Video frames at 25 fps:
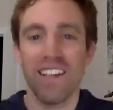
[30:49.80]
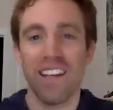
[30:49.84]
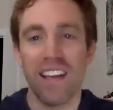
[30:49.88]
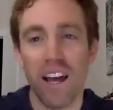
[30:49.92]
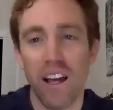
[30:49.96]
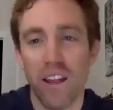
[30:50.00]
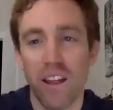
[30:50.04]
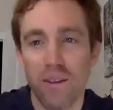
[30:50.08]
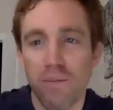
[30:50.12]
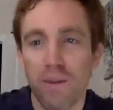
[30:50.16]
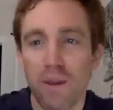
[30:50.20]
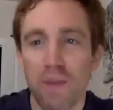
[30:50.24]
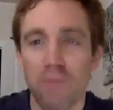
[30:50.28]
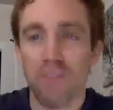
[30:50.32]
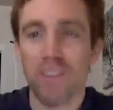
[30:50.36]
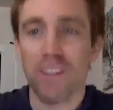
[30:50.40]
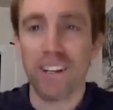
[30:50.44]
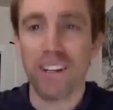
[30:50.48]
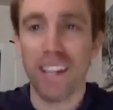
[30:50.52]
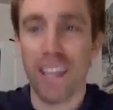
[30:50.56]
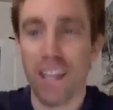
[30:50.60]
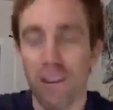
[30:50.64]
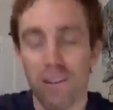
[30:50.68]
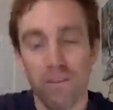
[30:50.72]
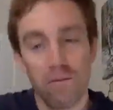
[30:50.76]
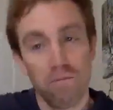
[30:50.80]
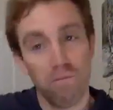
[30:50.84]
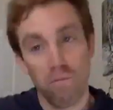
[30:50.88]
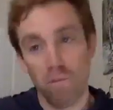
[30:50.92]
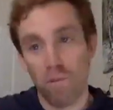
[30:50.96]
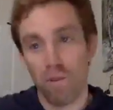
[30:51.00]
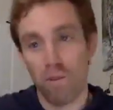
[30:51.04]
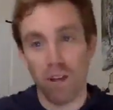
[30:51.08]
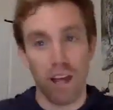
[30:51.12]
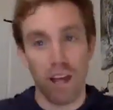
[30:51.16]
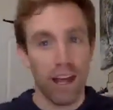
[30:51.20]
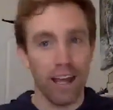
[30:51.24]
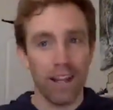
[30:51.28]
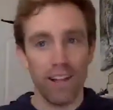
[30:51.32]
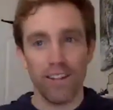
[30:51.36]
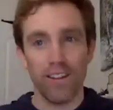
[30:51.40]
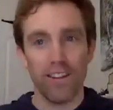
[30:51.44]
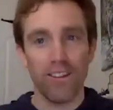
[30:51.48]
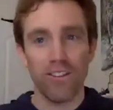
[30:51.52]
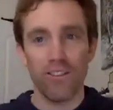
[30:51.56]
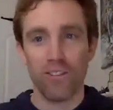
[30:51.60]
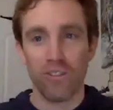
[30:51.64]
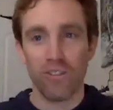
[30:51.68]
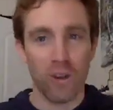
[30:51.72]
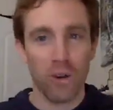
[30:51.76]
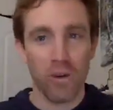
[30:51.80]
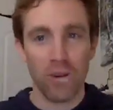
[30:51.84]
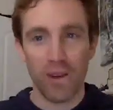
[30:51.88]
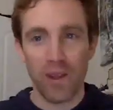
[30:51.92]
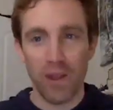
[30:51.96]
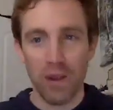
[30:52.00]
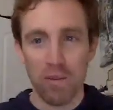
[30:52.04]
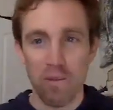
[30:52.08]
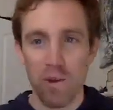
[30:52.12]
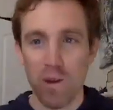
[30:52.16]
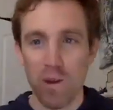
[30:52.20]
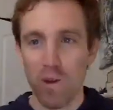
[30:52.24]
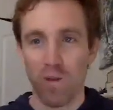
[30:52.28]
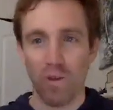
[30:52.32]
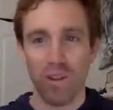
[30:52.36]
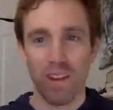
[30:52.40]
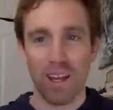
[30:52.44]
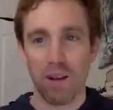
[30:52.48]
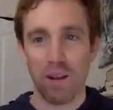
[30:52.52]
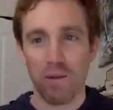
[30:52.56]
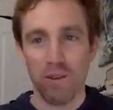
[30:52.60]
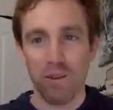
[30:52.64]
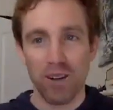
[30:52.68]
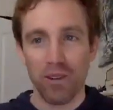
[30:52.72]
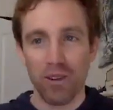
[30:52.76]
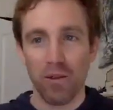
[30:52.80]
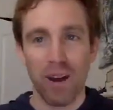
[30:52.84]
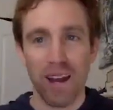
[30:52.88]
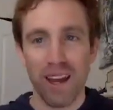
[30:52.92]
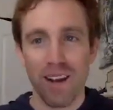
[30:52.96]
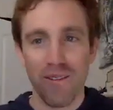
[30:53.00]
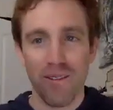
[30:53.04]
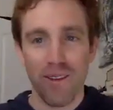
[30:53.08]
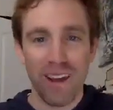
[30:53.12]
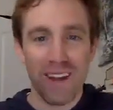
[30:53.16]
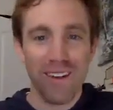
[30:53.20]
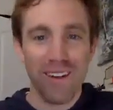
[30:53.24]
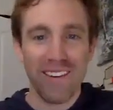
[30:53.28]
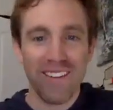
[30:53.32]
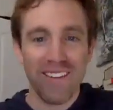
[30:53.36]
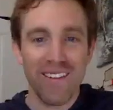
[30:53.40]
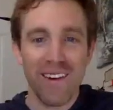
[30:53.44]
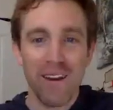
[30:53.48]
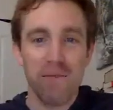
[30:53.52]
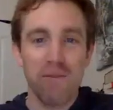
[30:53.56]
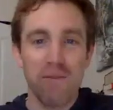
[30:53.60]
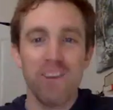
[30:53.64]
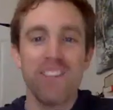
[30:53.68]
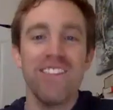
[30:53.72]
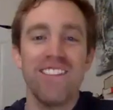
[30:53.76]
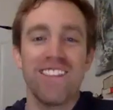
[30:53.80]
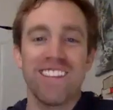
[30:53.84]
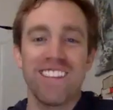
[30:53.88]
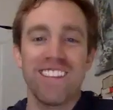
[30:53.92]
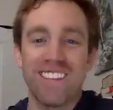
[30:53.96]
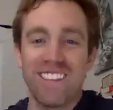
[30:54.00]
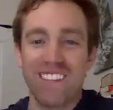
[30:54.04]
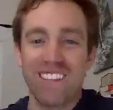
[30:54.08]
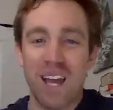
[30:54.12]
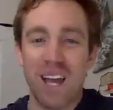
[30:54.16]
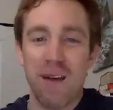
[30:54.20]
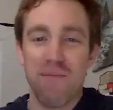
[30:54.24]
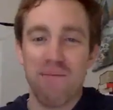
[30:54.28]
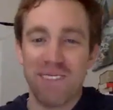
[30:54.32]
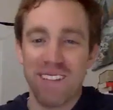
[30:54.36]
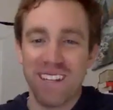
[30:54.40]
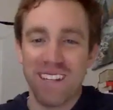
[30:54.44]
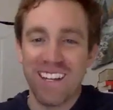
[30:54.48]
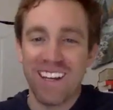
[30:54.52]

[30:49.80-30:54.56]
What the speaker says: other people are like, hey, this is going to the moon. Like, what? Why wouldn't this stop?